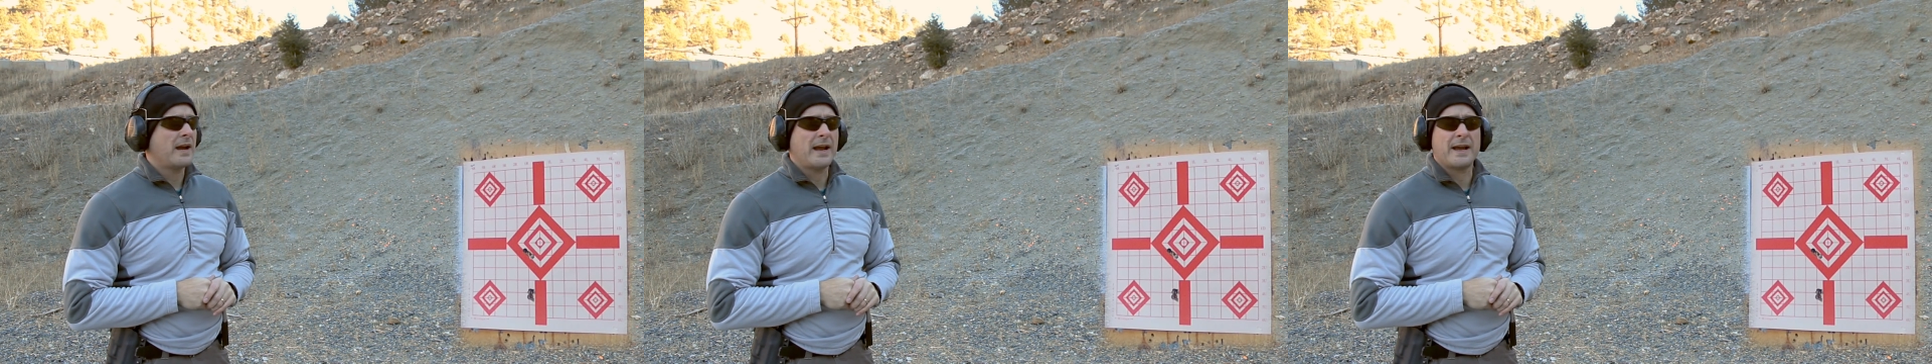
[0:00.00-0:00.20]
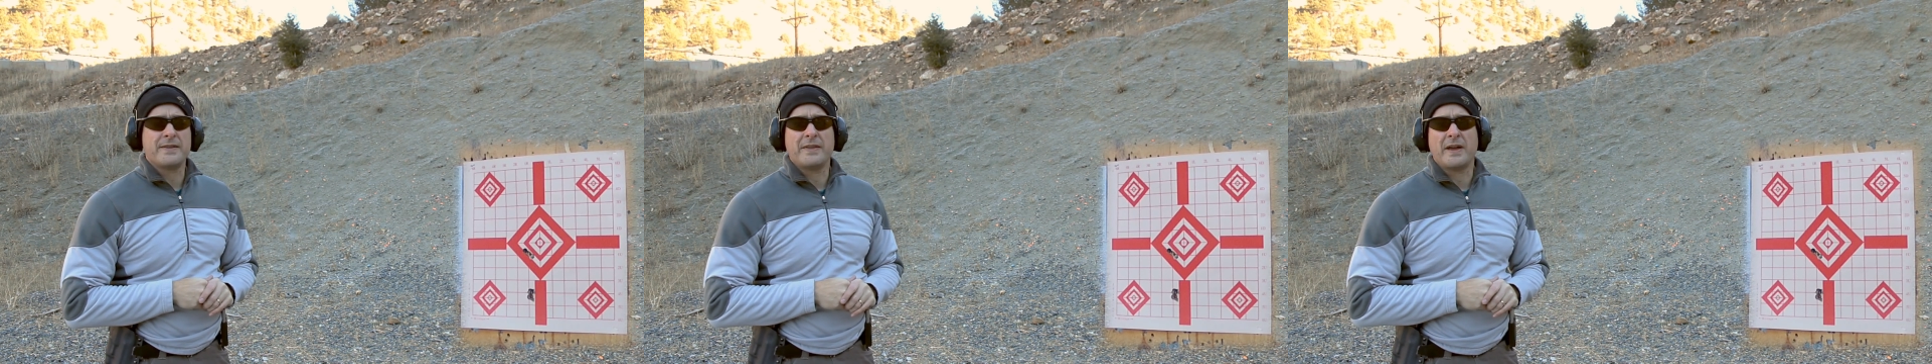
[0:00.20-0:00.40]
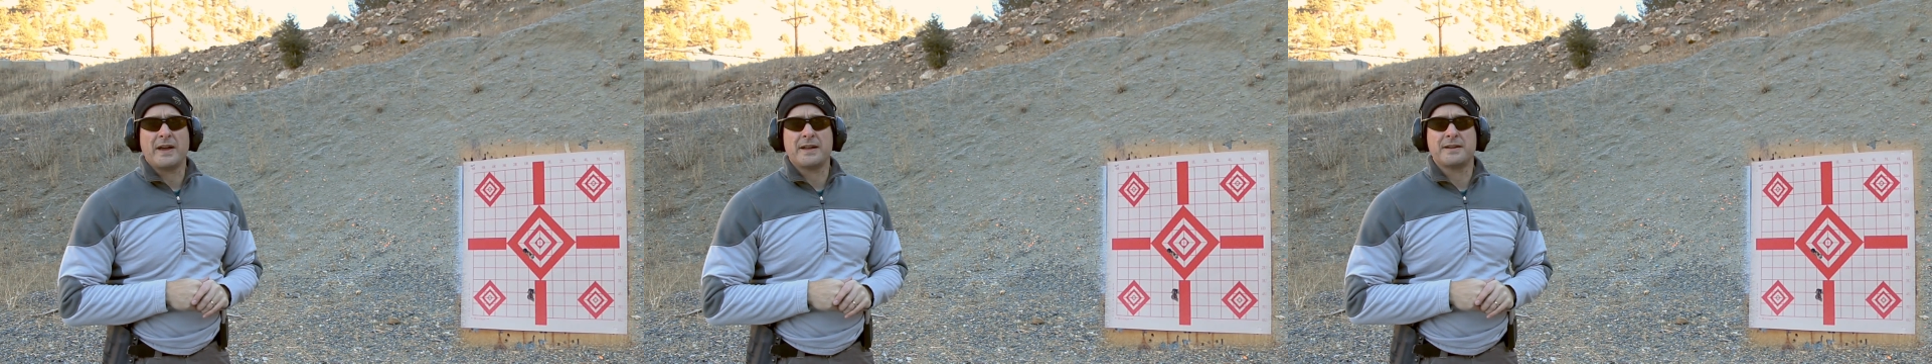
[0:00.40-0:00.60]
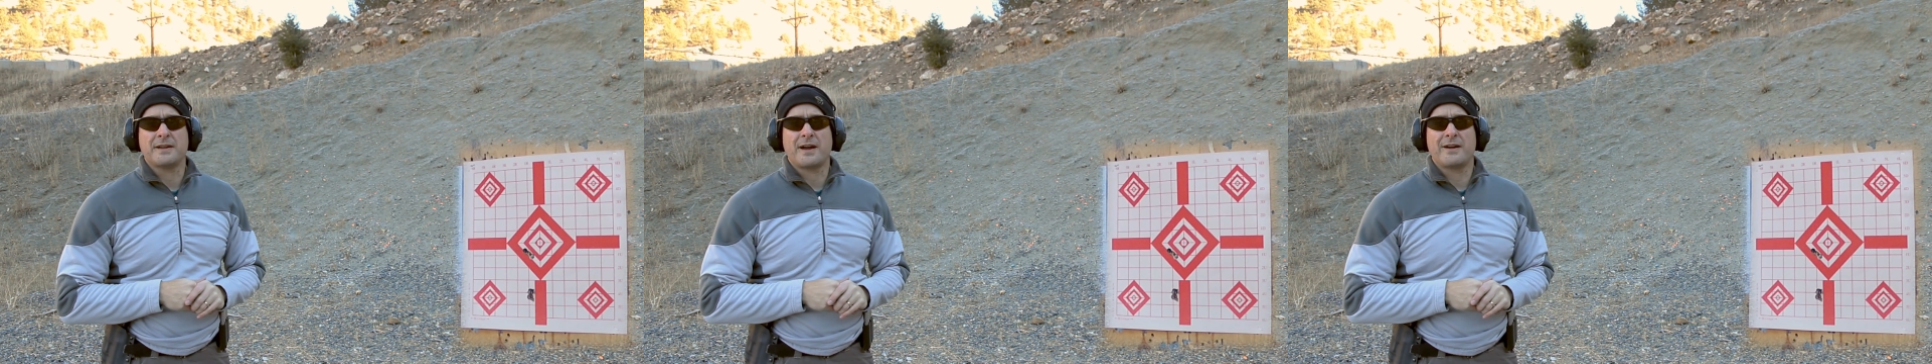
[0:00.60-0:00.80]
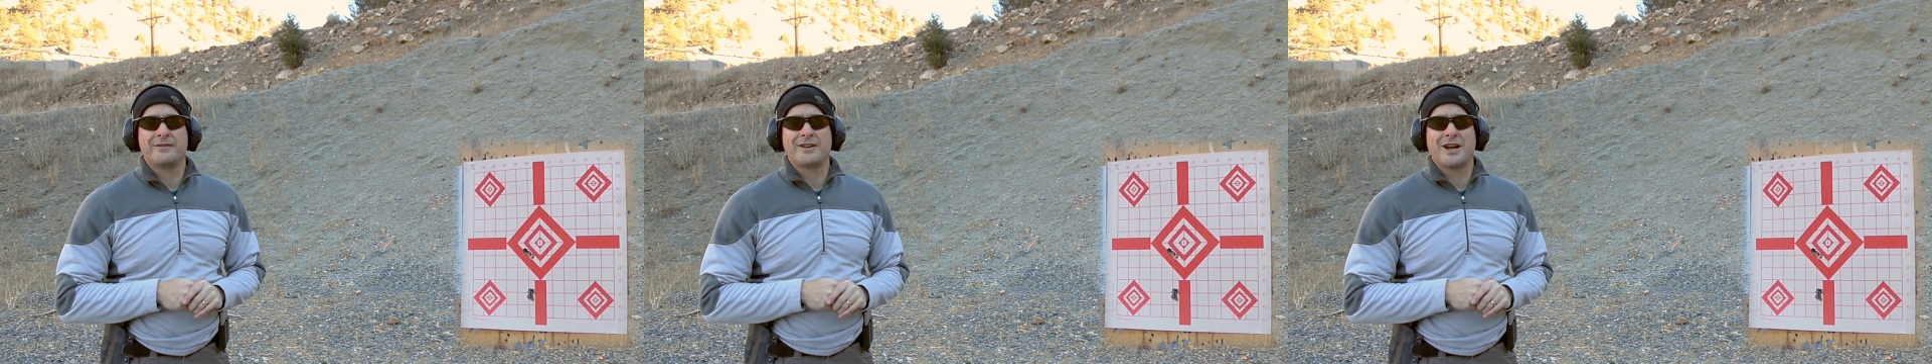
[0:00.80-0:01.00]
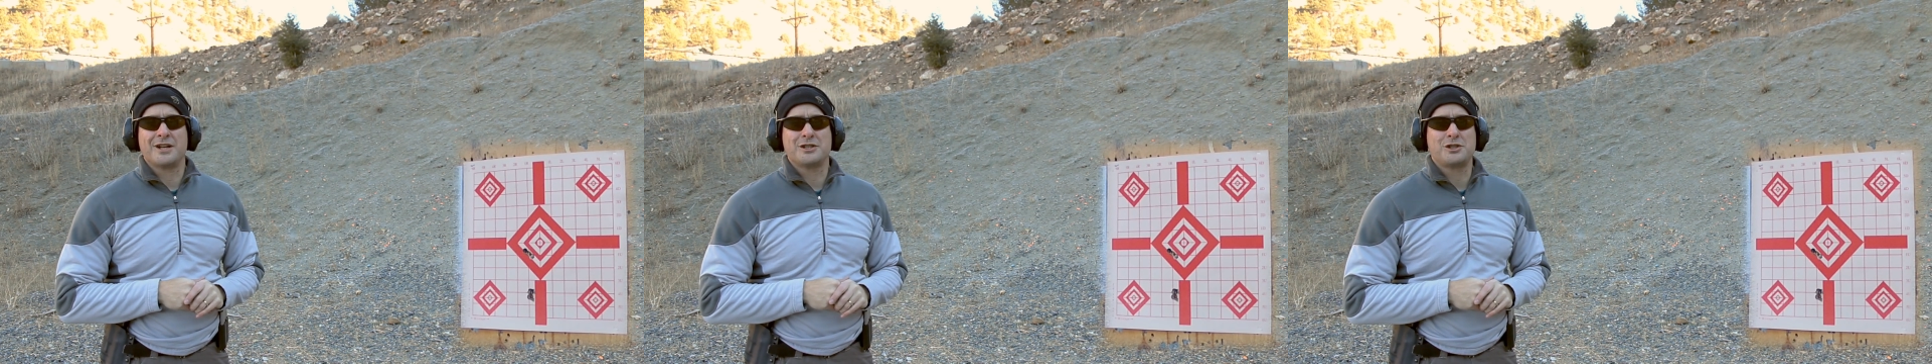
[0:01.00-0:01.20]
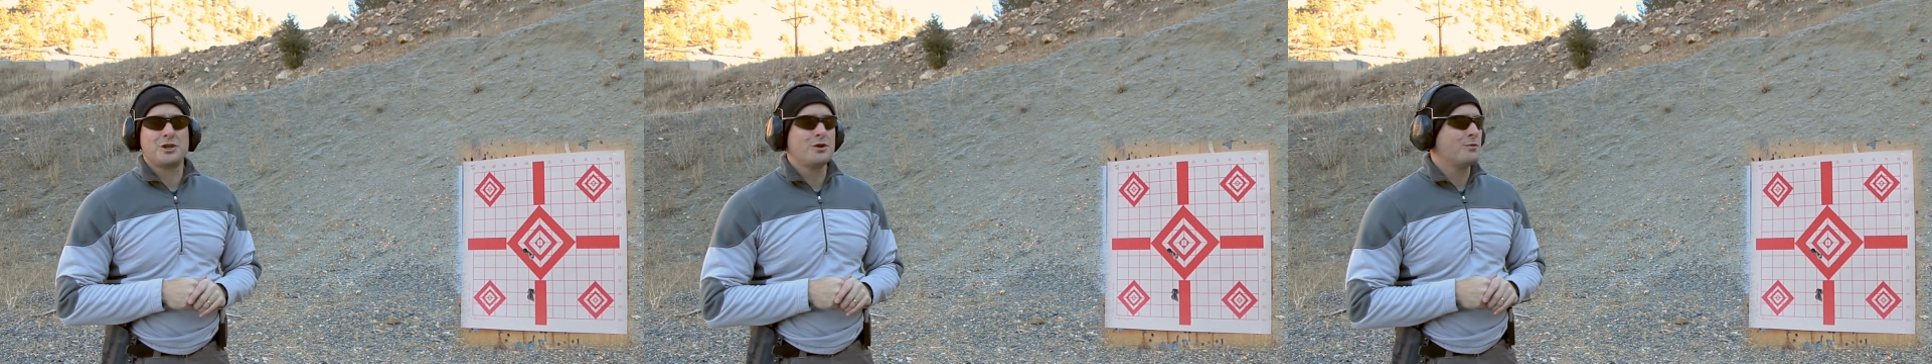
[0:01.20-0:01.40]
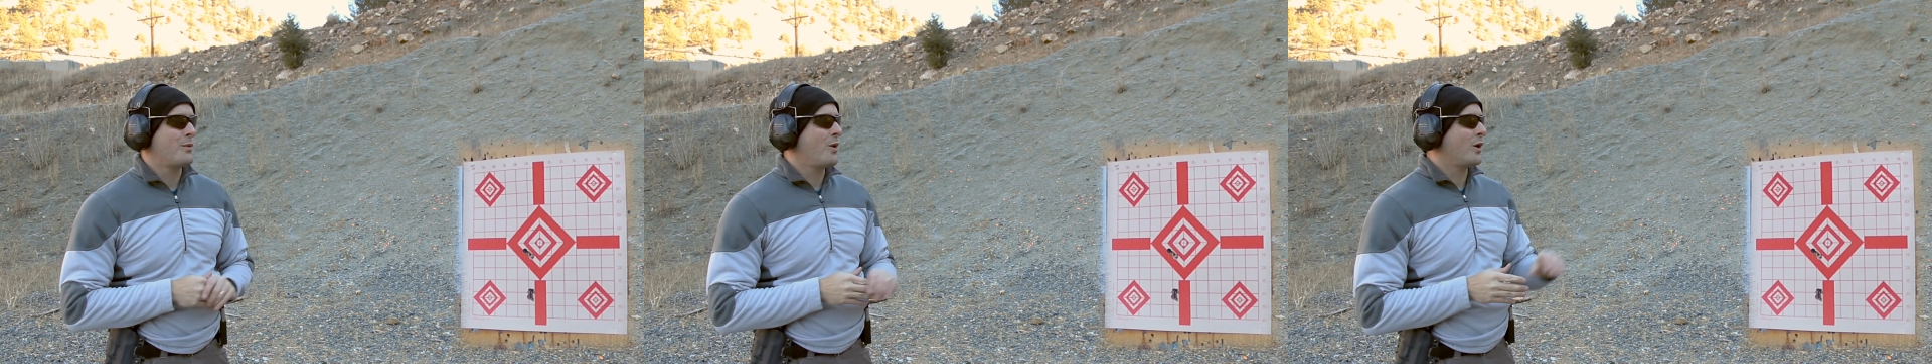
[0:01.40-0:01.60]
and then I've got
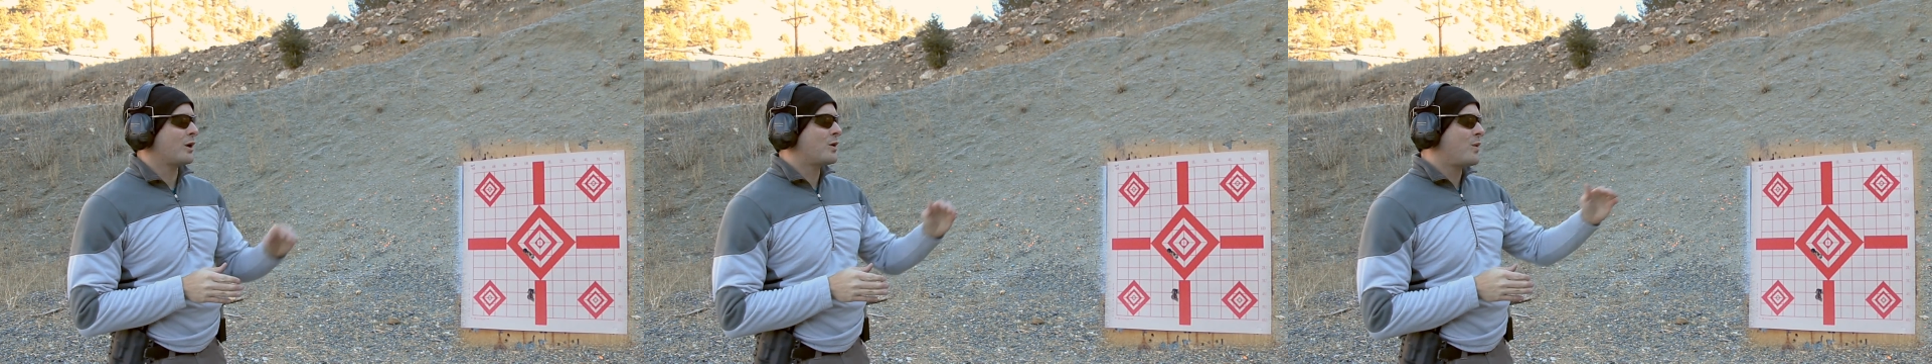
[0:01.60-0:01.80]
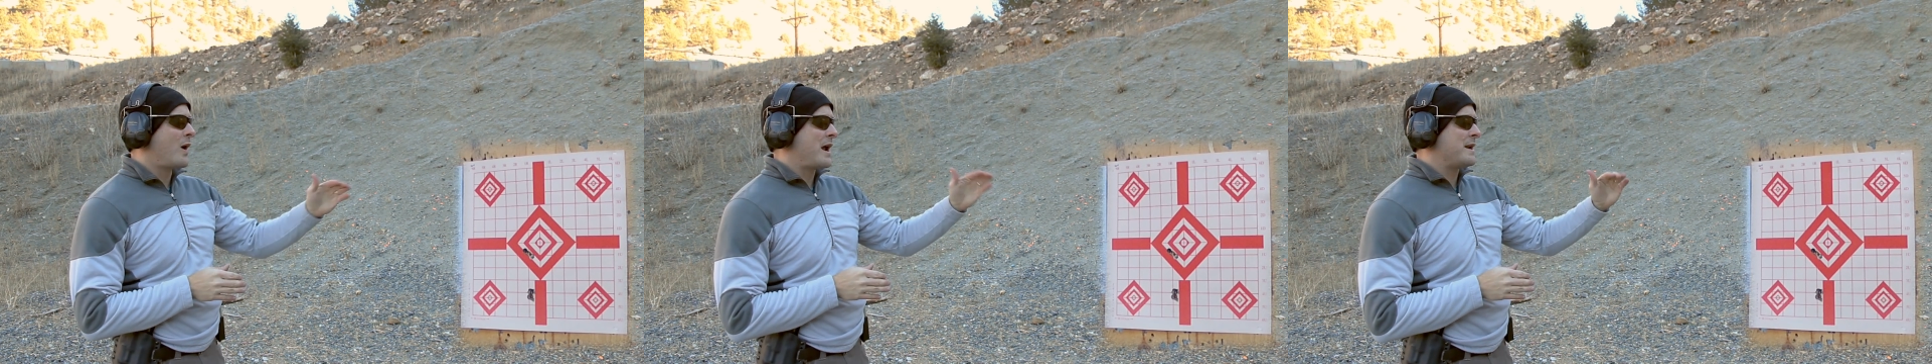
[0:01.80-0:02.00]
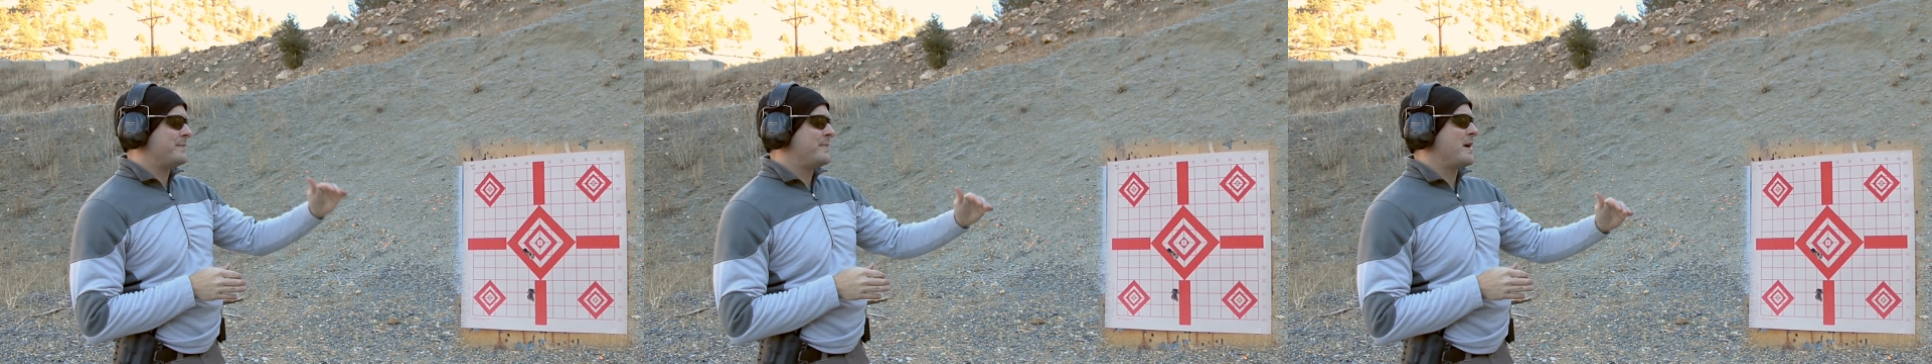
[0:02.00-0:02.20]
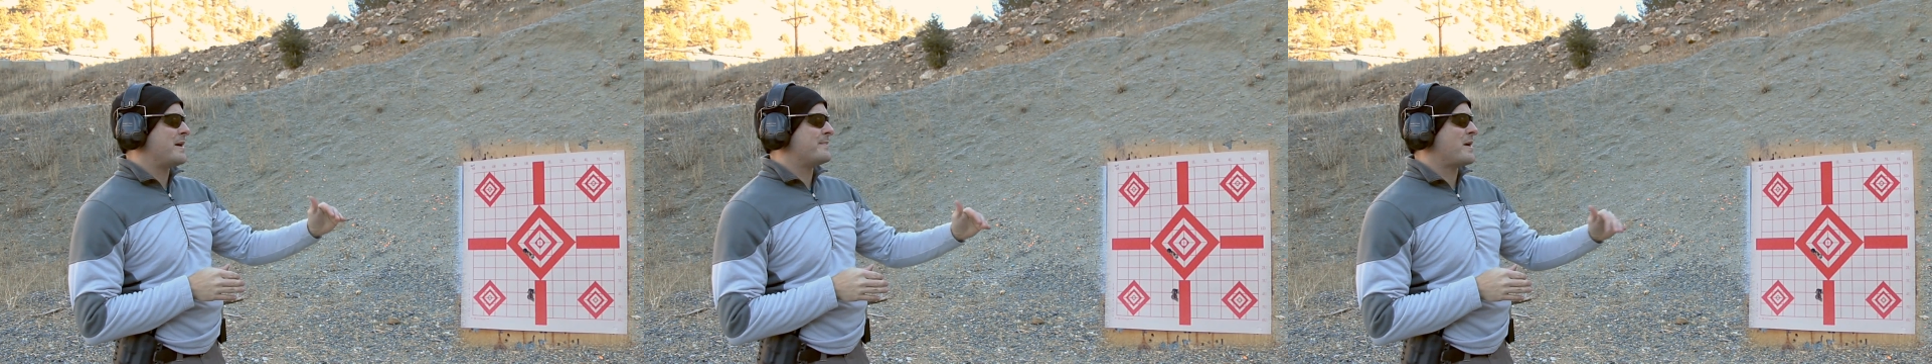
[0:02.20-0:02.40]
2 more, quite a bit,